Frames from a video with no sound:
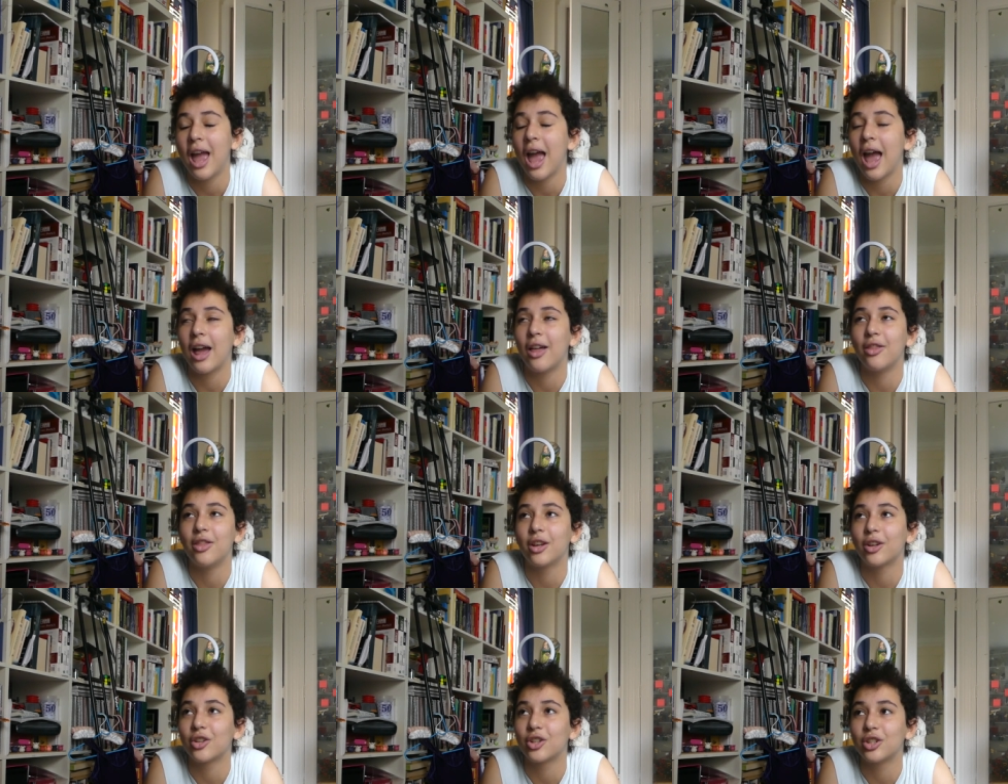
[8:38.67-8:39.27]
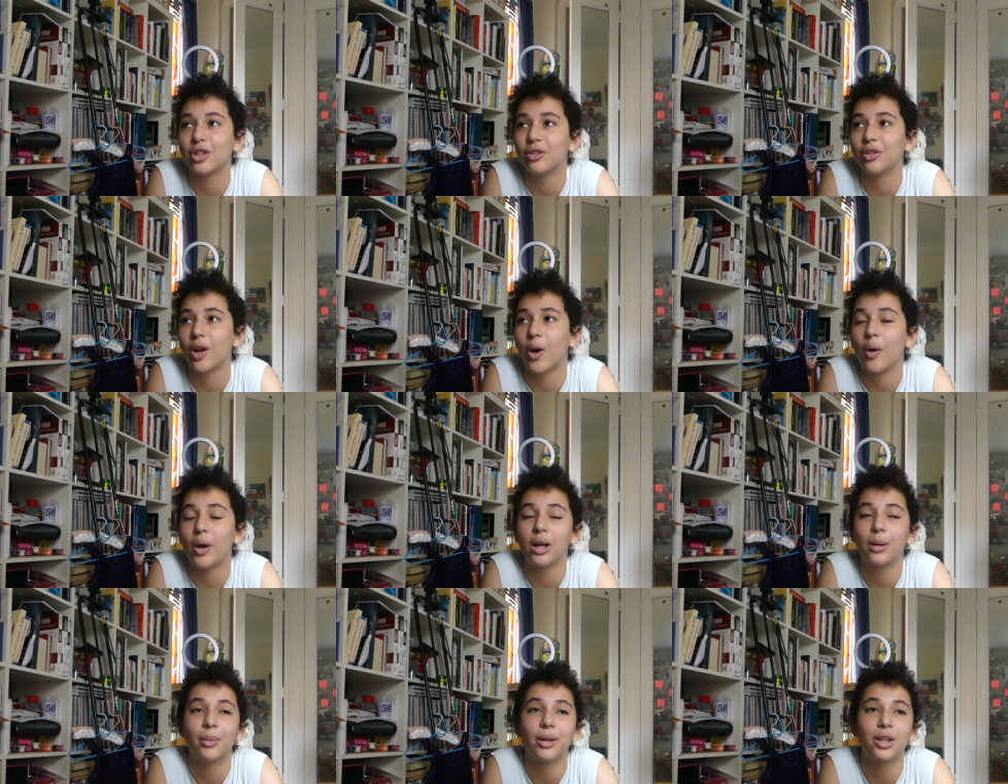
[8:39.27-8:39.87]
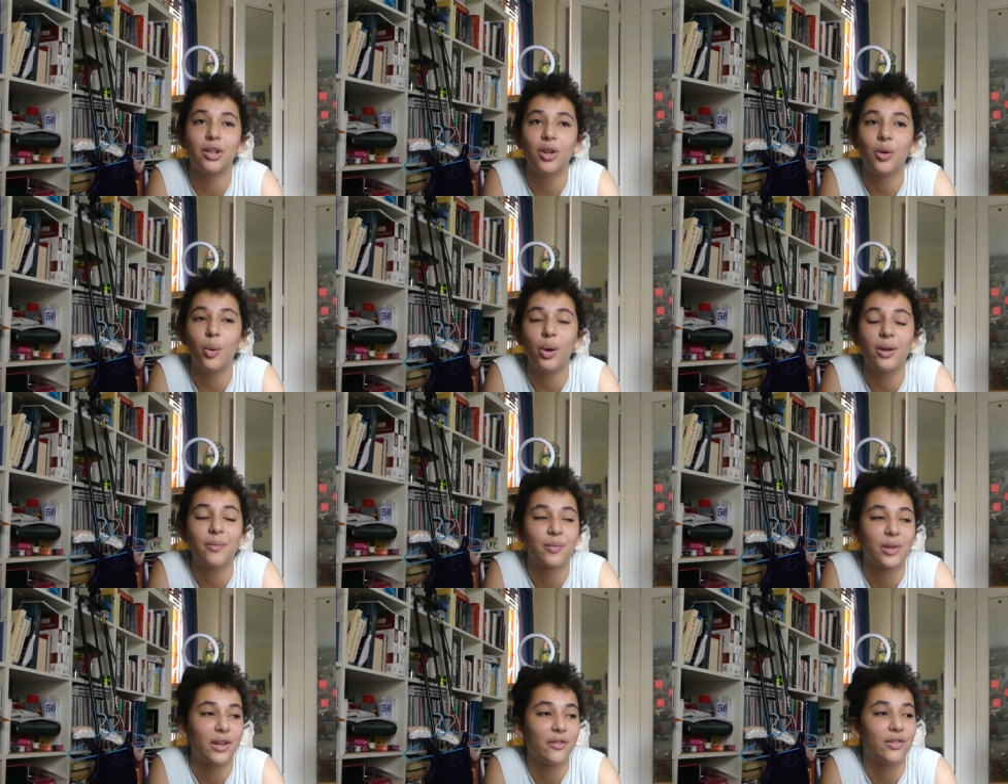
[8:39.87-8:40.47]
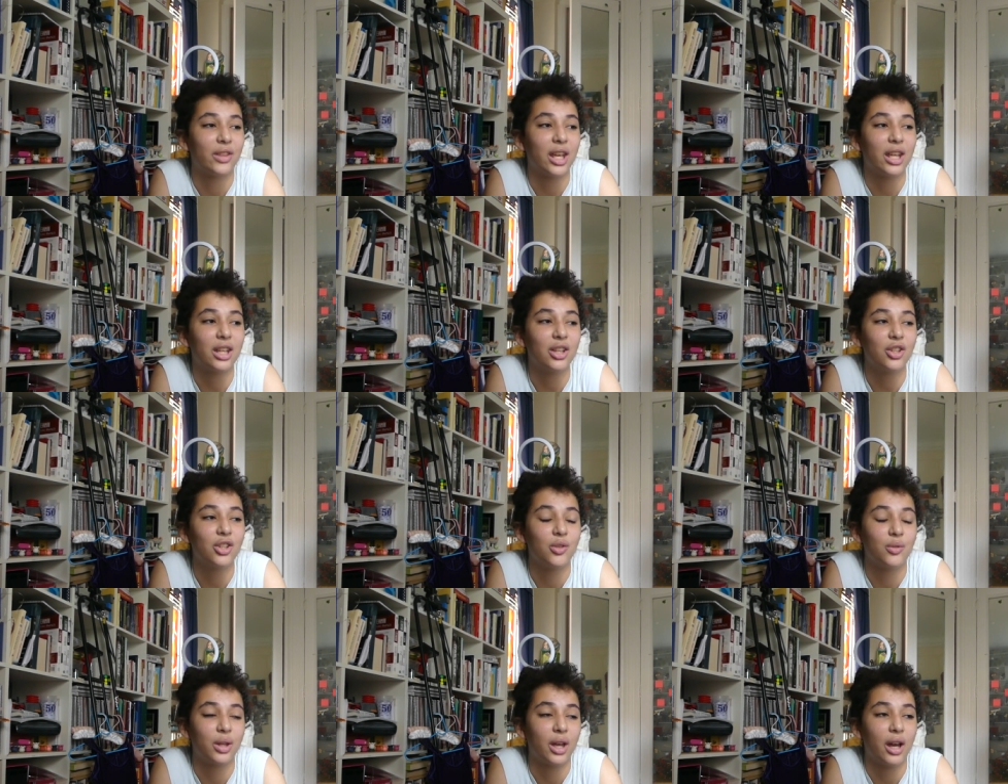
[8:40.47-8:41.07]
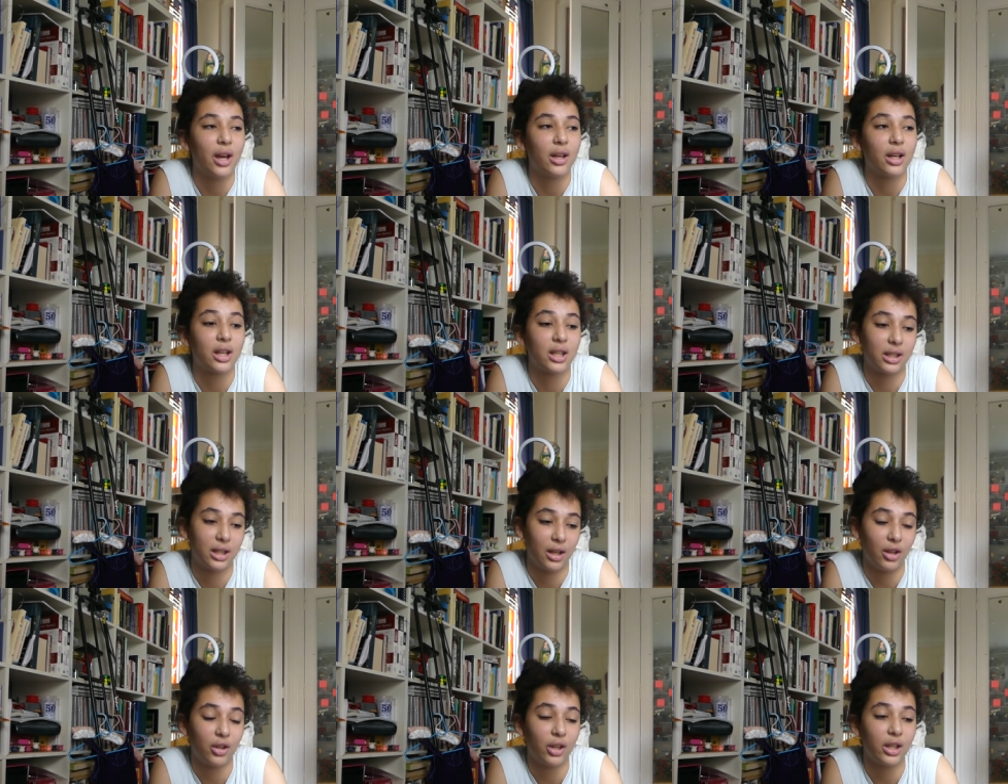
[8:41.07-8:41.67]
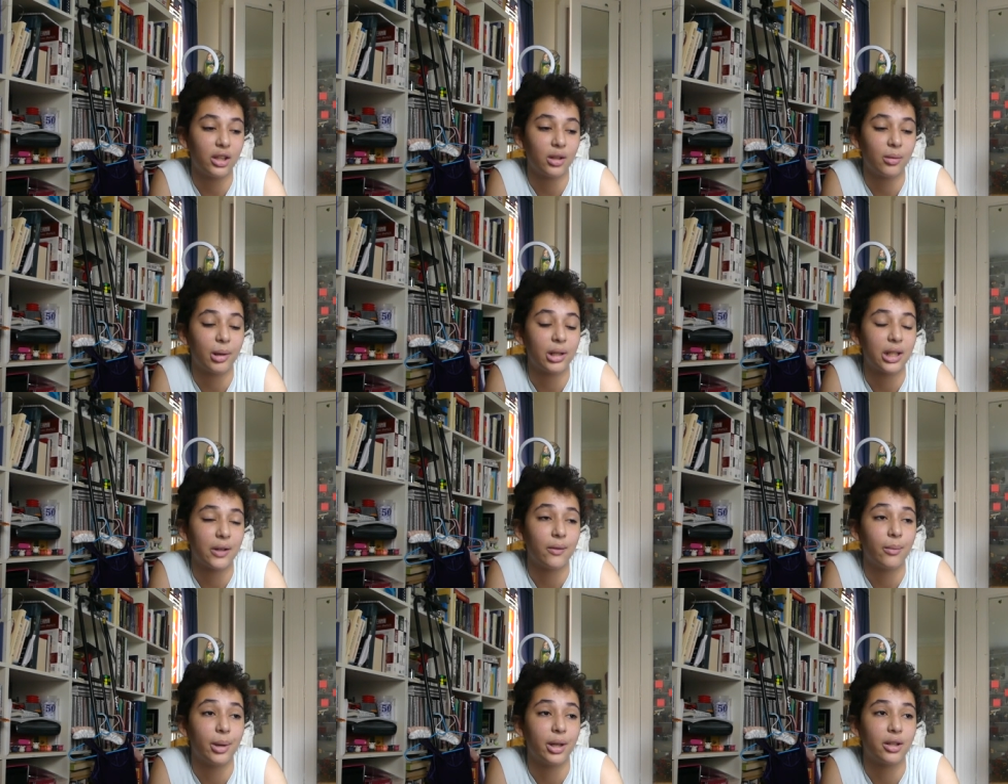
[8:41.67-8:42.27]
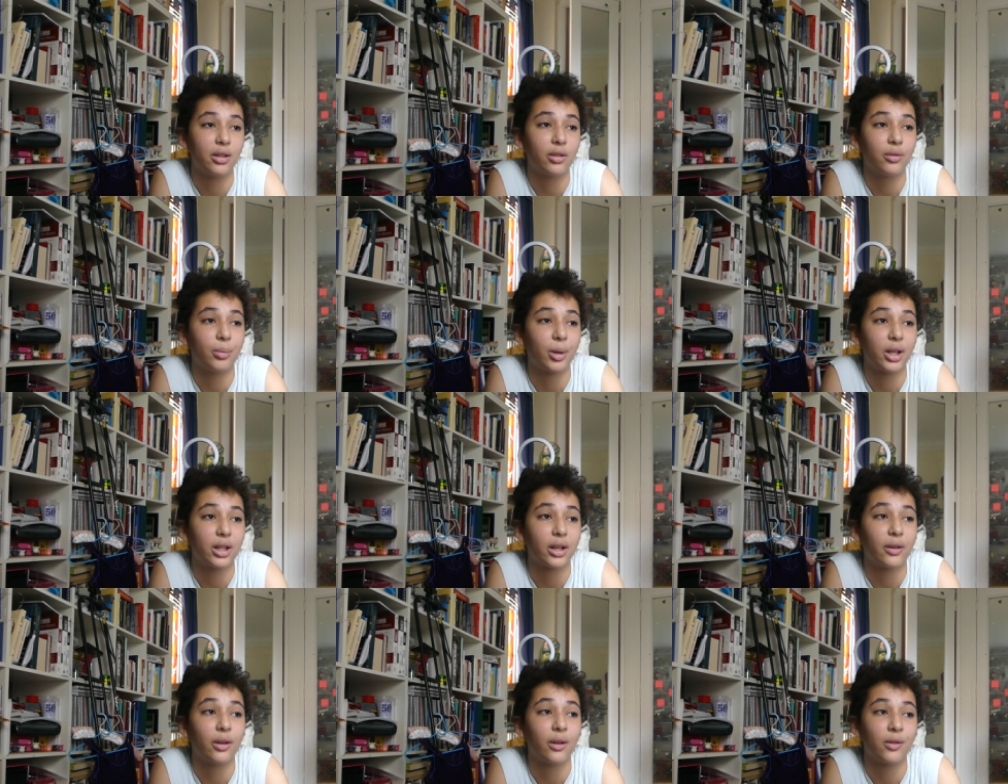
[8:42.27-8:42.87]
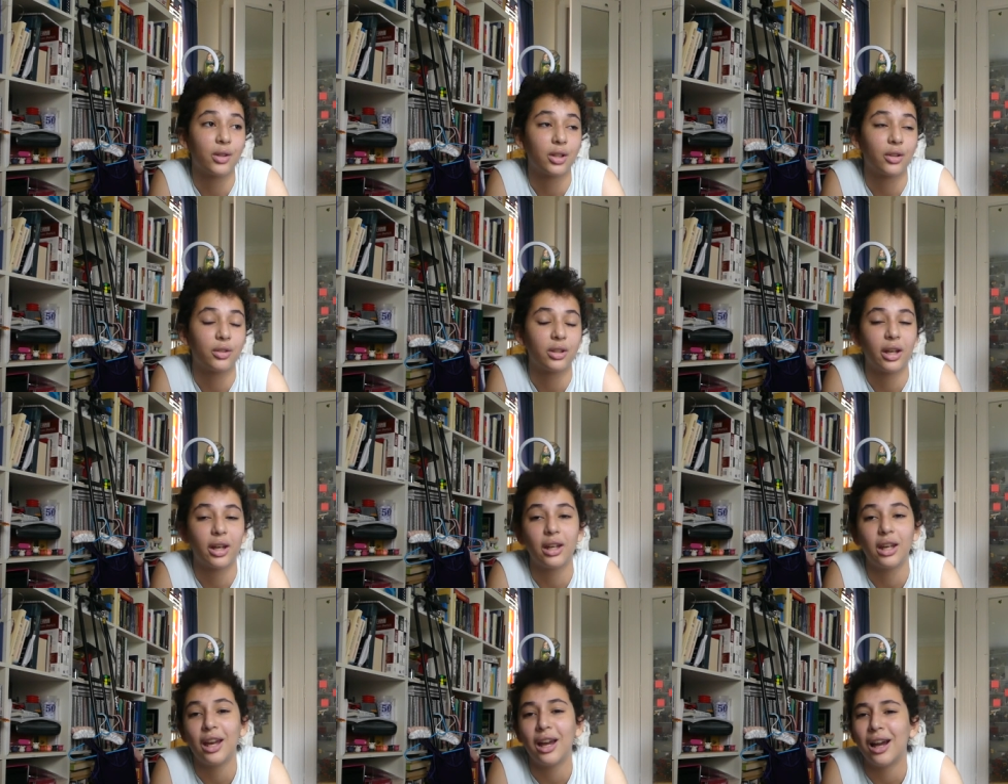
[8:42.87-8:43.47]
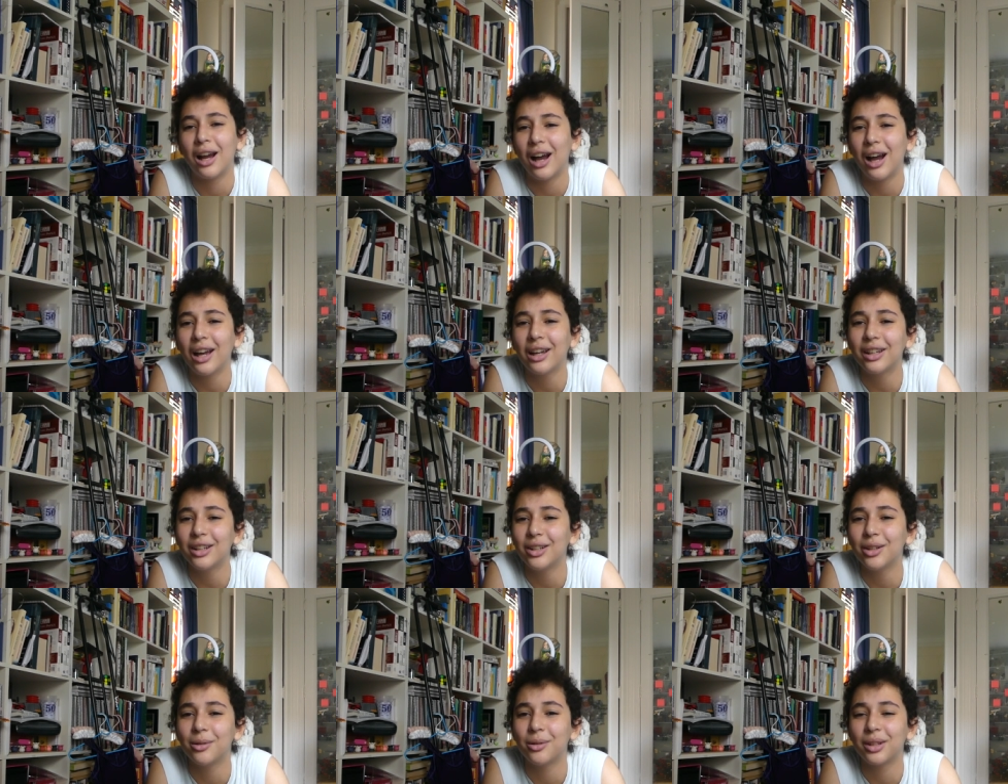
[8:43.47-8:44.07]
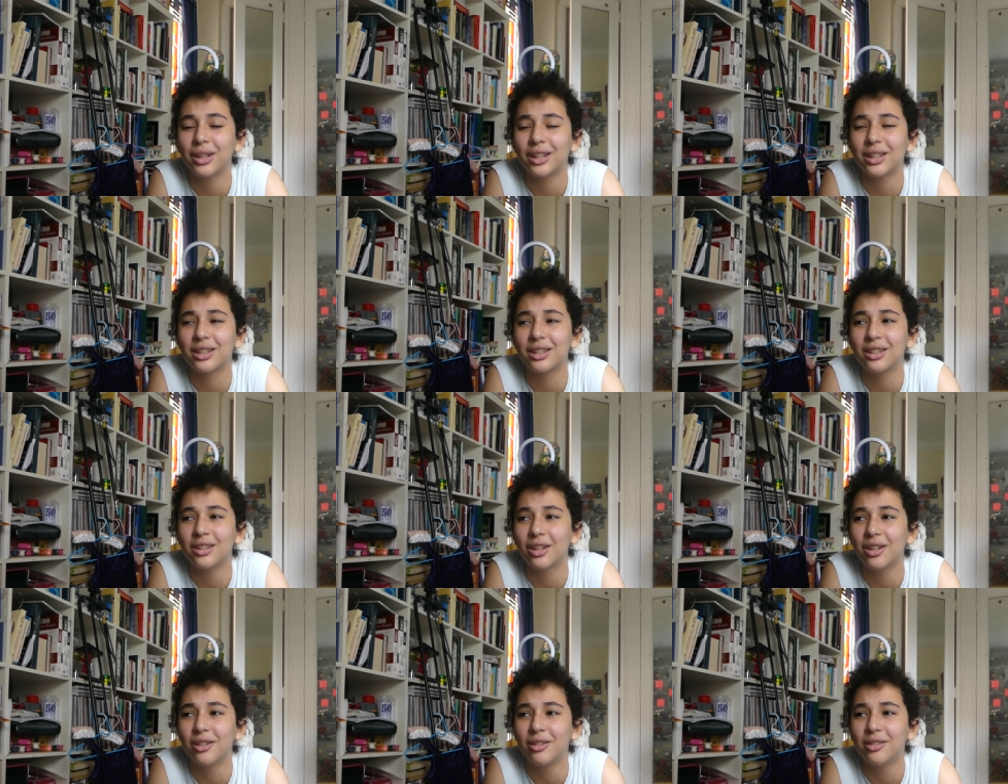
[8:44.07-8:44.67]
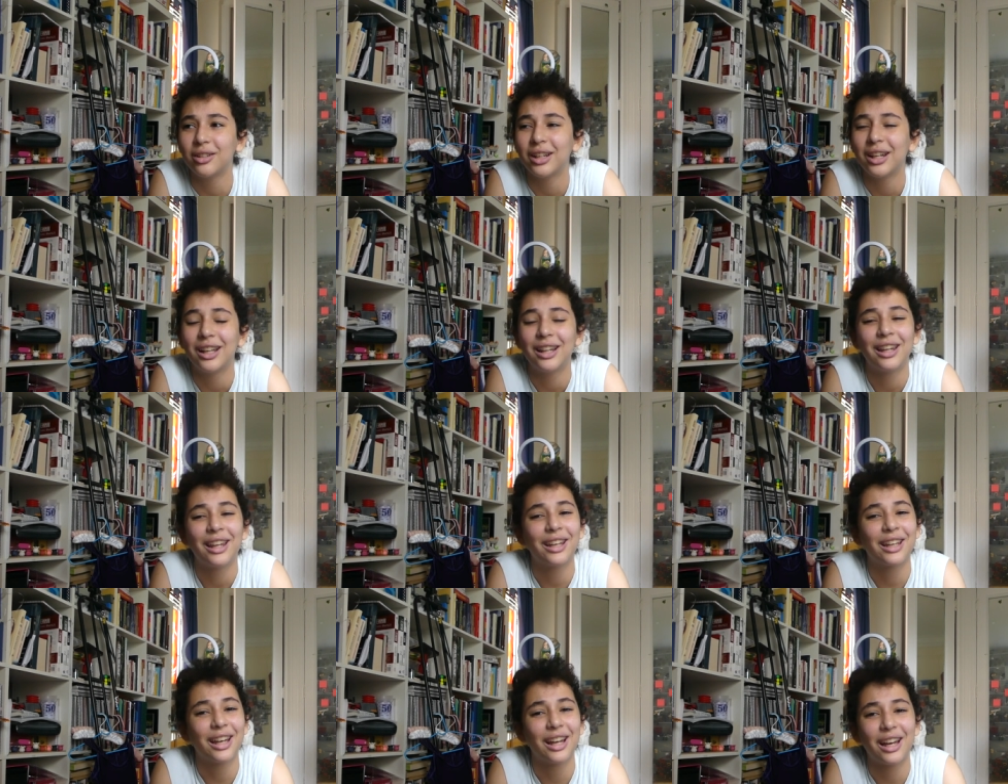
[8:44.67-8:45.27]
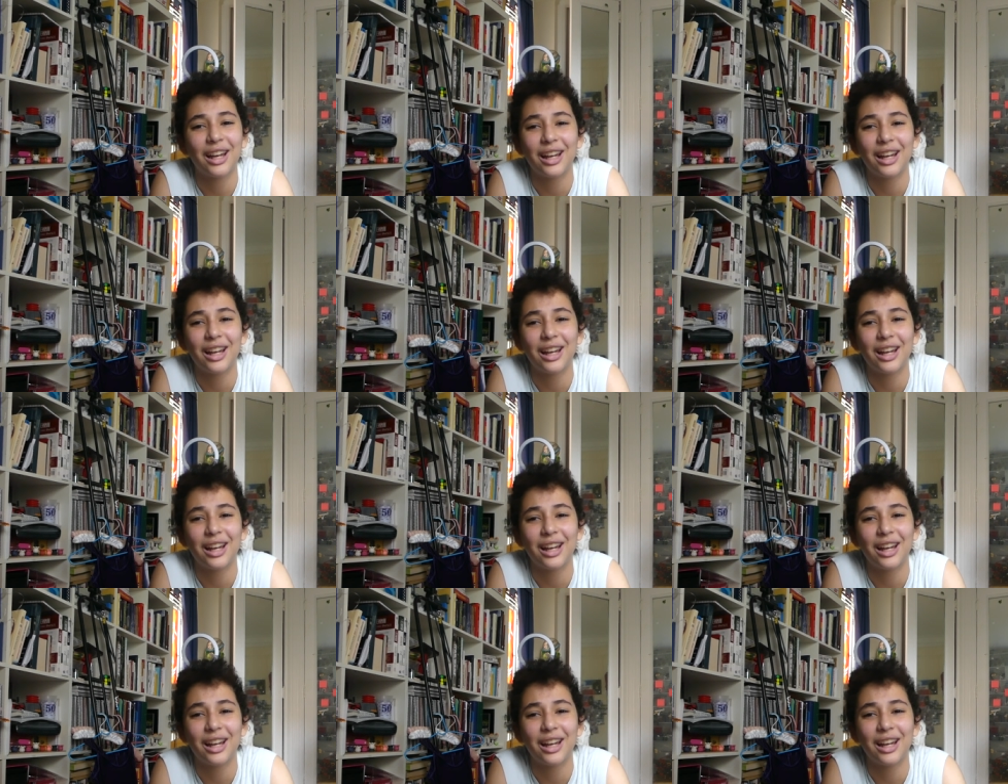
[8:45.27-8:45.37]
And they're still going. I'm like, you know what? They can do that because they look like they're about to have a mental breakdown every single day. I can do this, you know? Like,